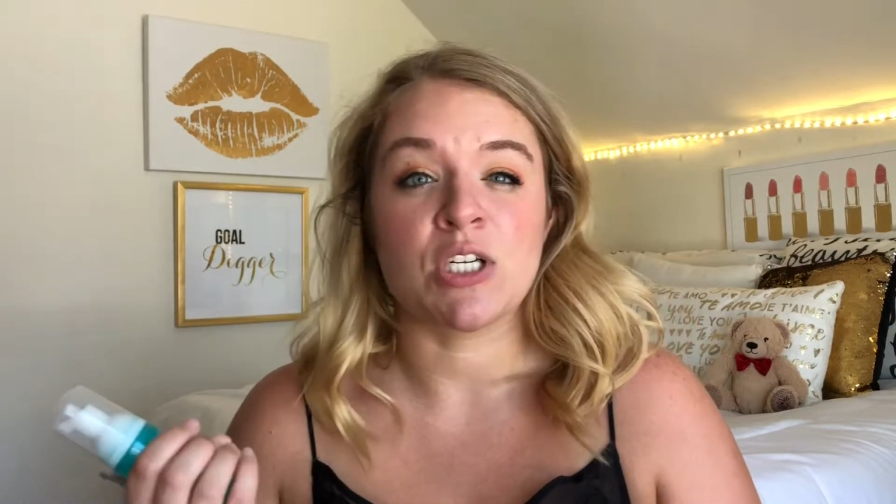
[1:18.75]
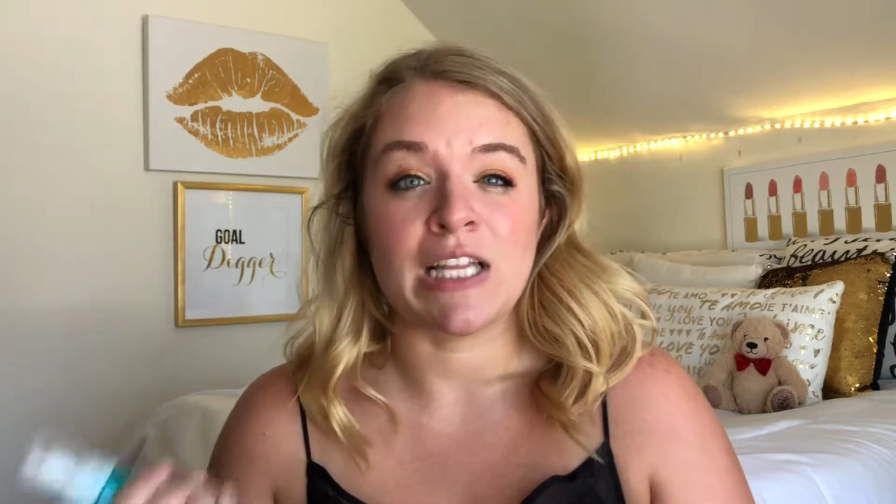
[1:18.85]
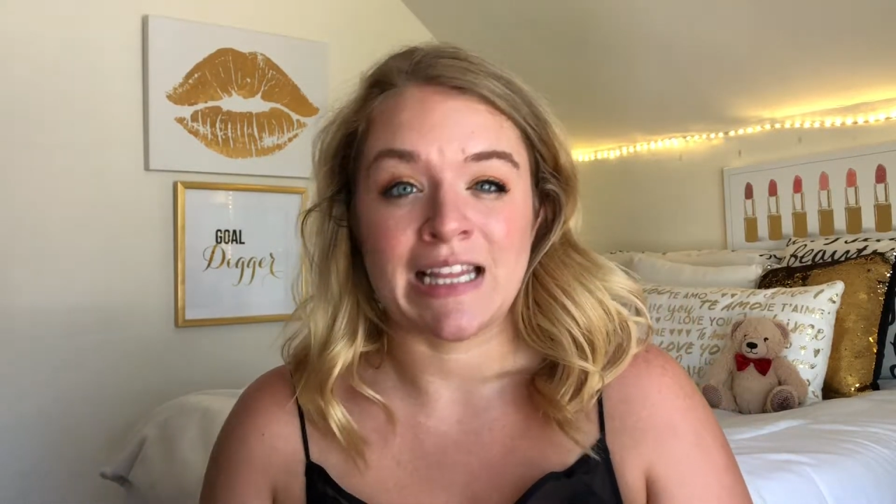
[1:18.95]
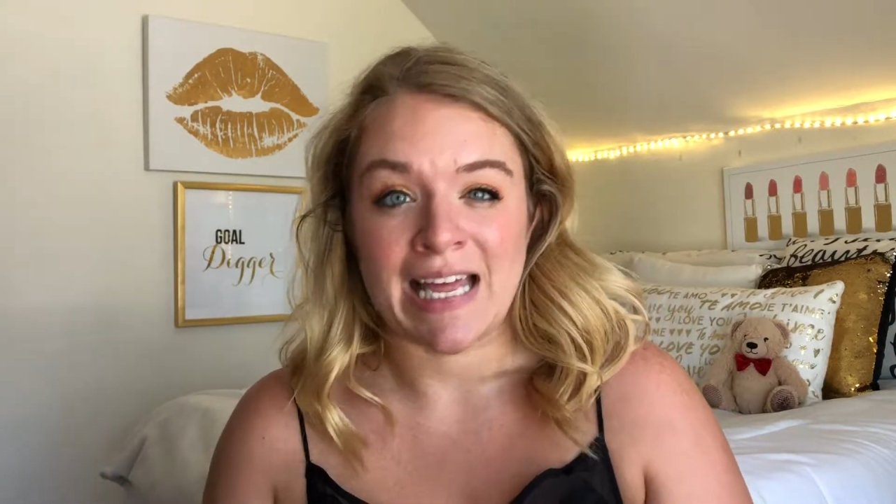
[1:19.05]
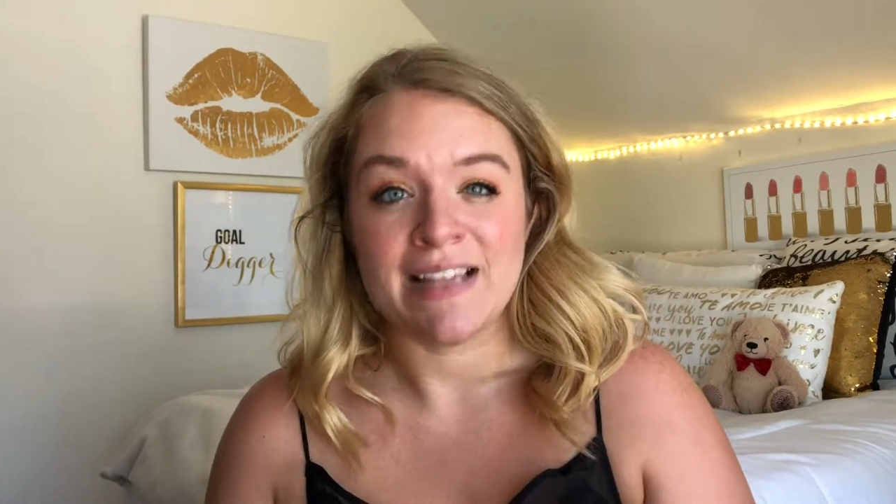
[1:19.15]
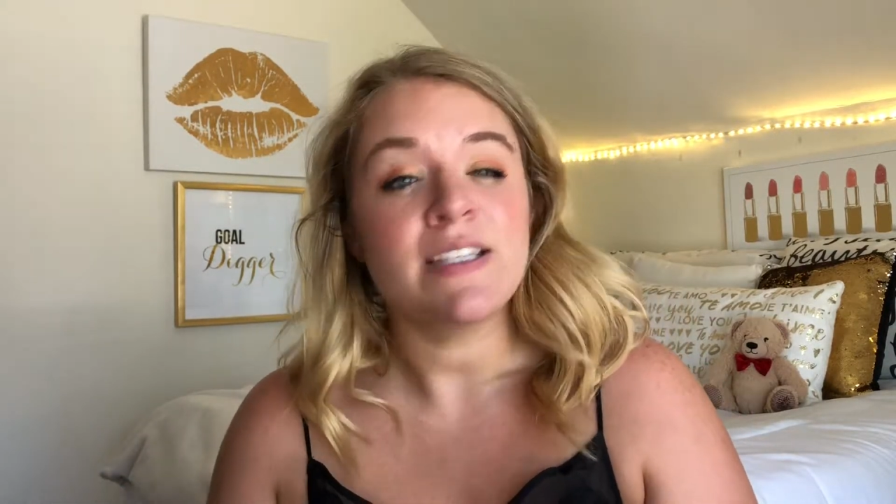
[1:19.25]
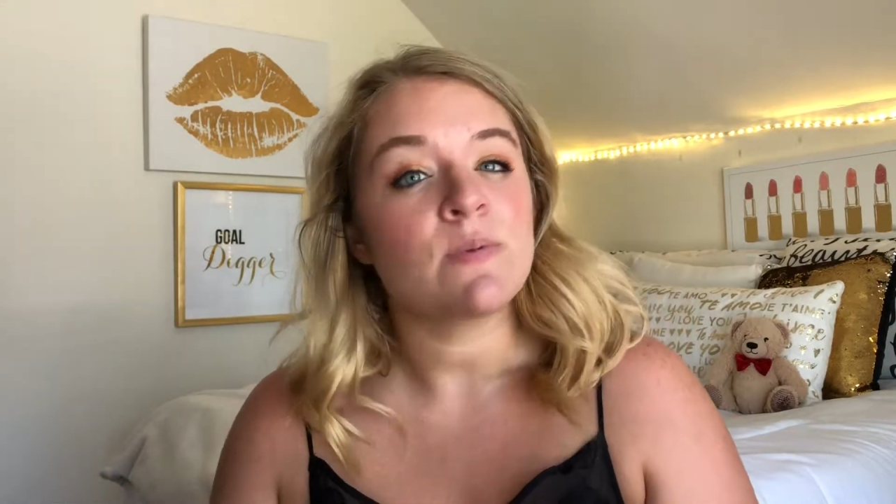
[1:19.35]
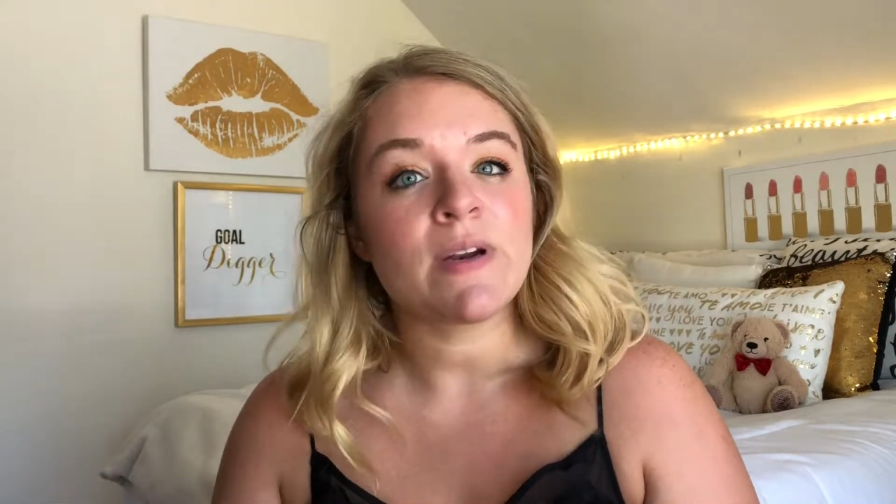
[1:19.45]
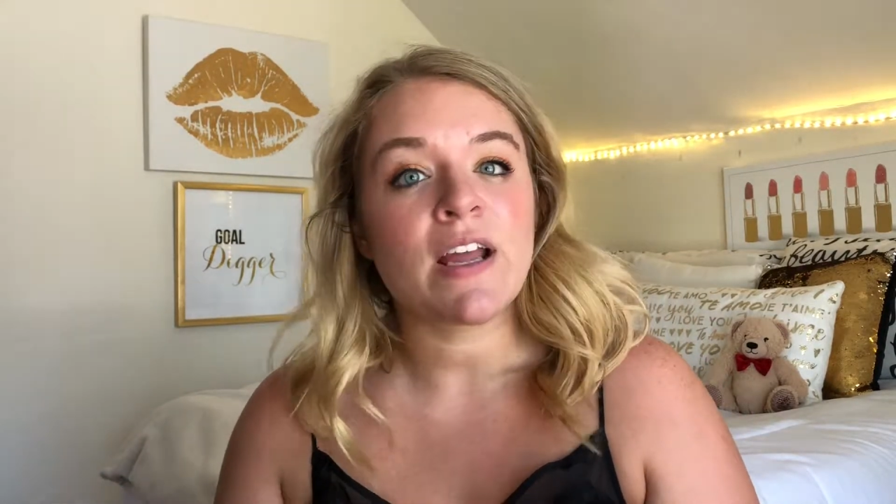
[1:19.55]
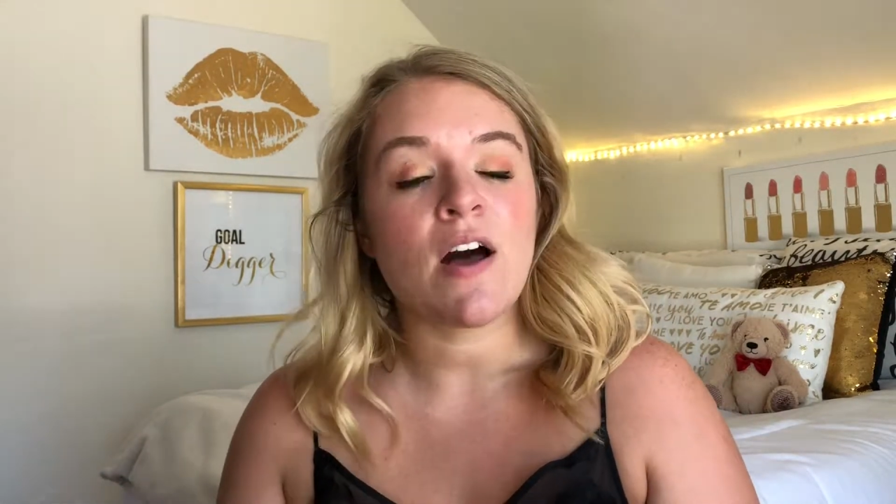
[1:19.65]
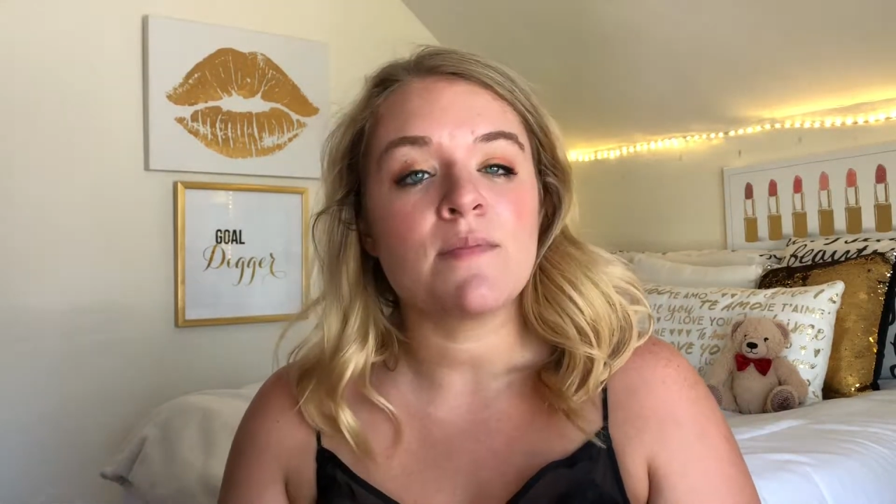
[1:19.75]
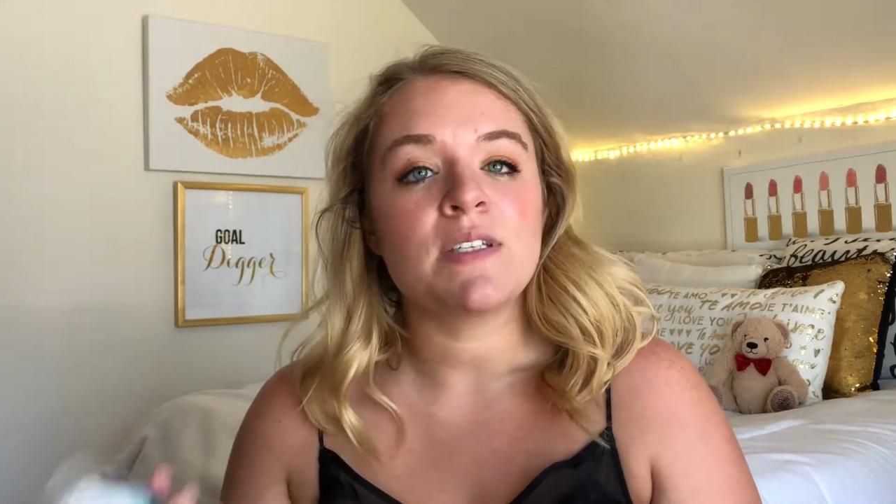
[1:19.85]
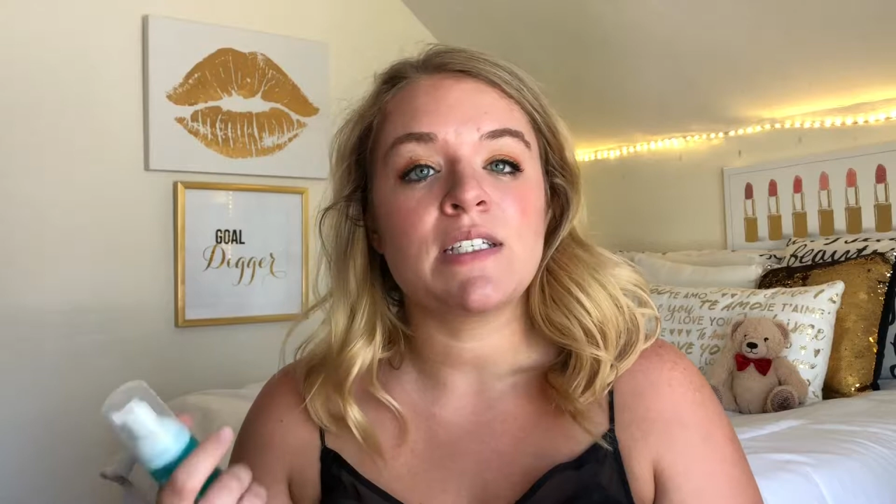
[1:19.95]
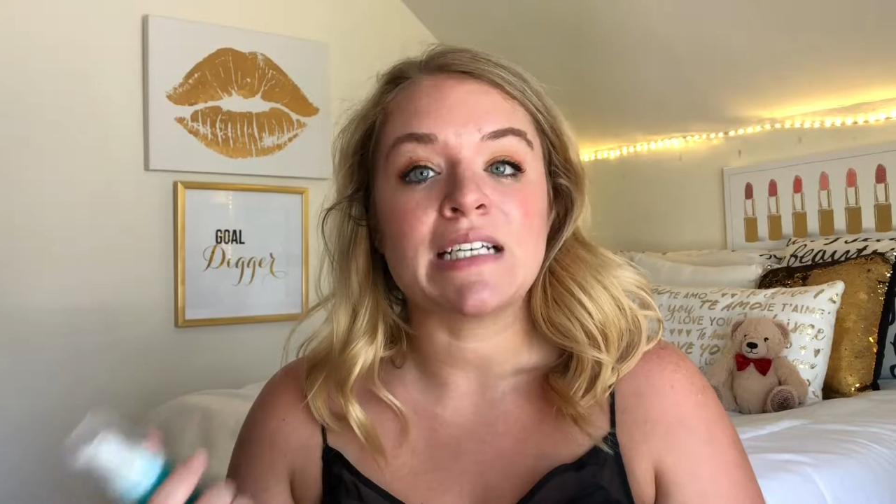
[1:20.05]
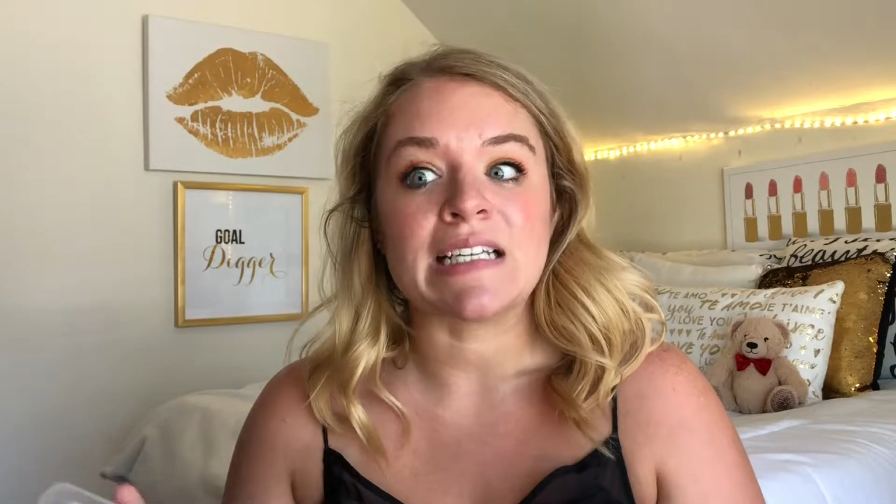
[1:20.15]
cleanse when it
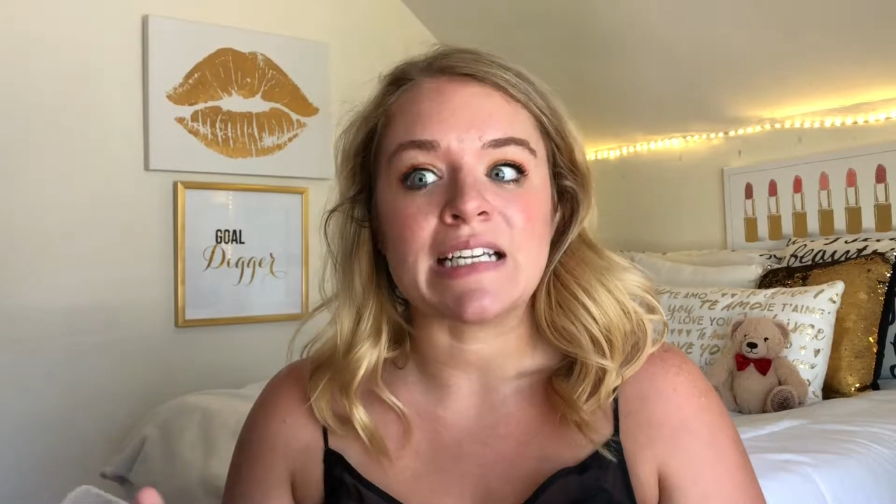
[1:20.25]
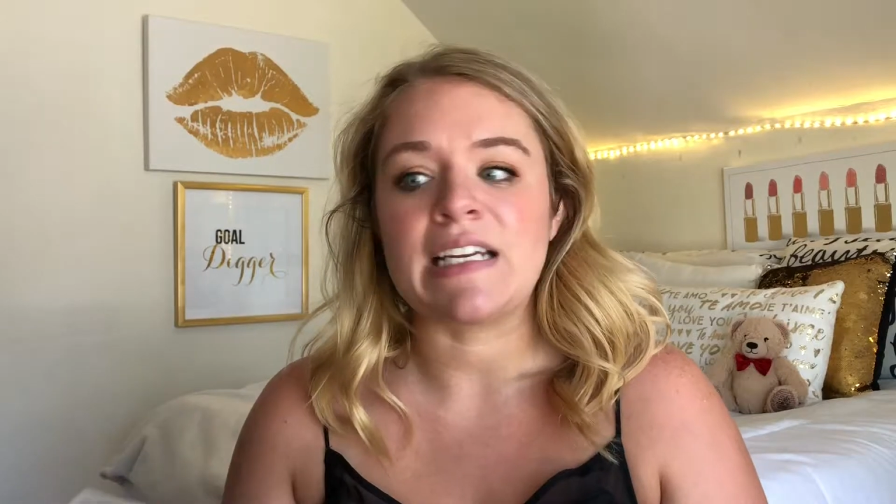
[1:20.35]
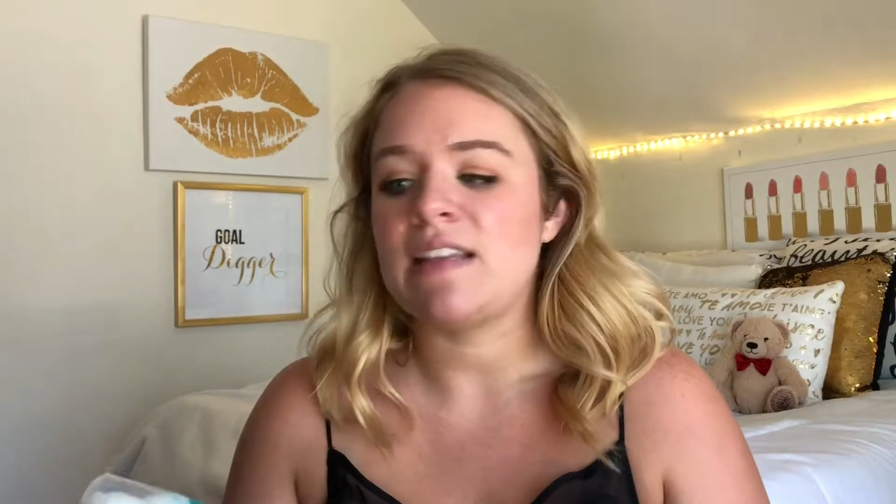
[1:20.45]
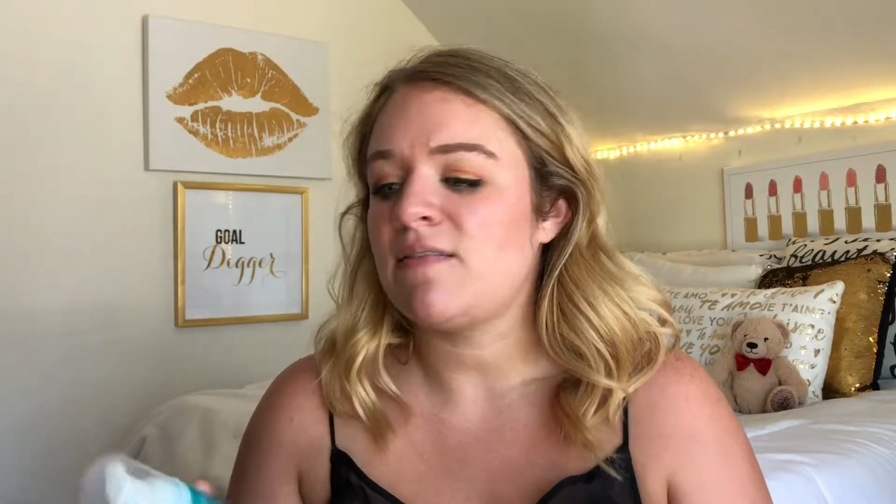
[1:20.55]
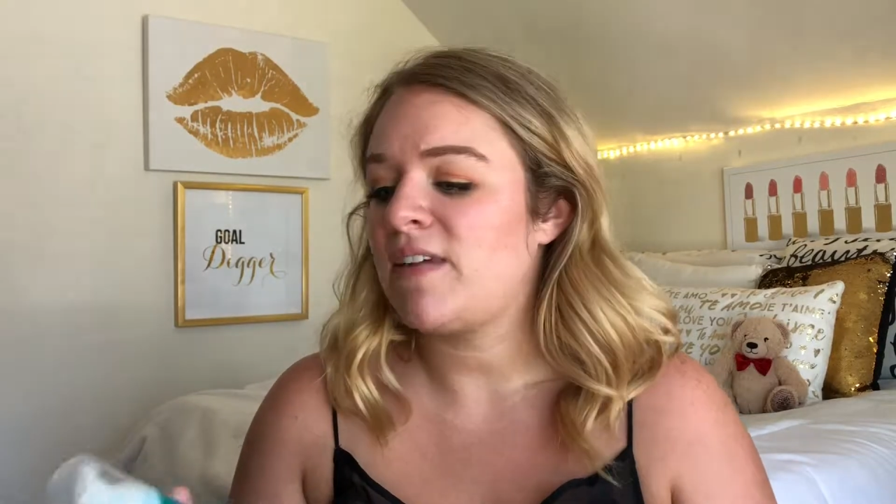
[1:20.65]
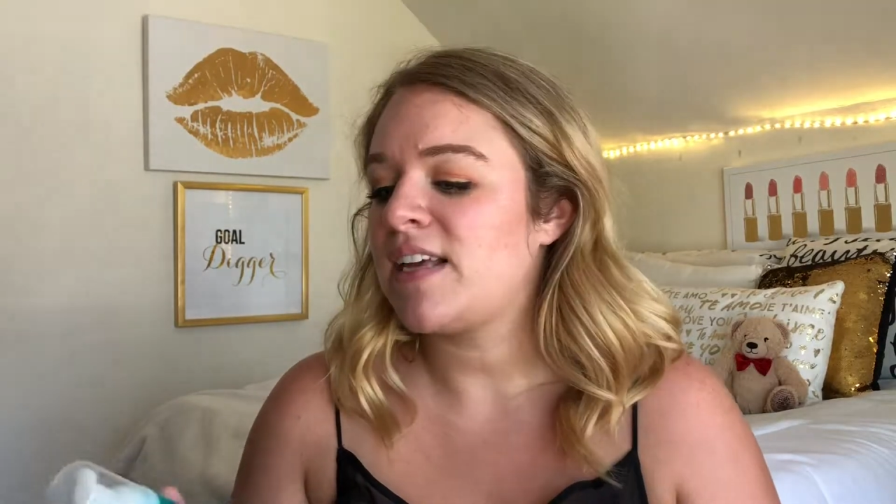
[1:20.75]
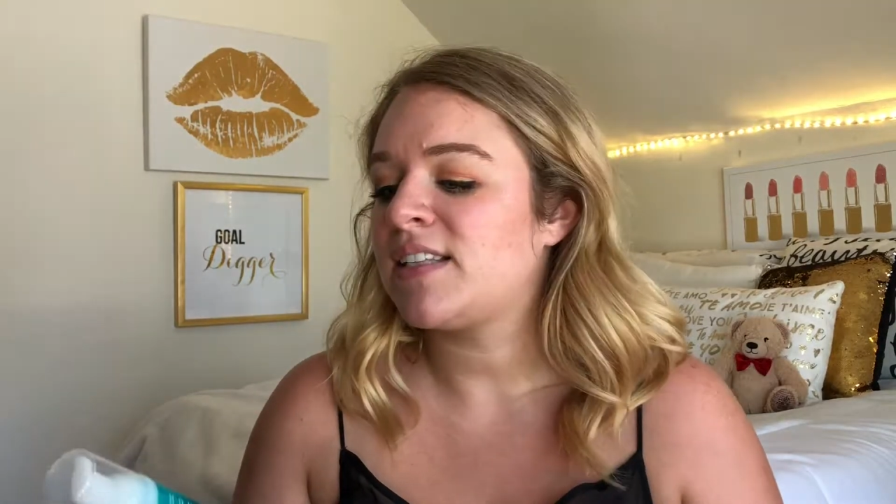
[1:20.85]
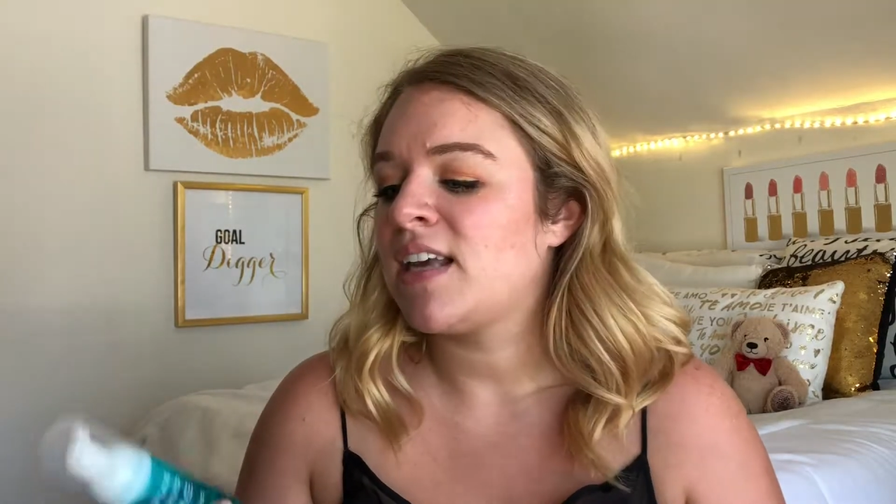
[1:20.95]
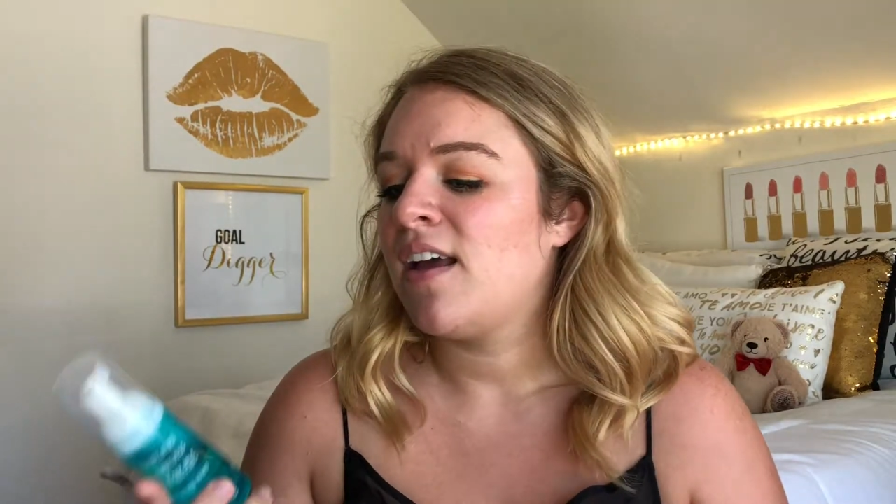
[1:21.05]
comes to cleaning the face.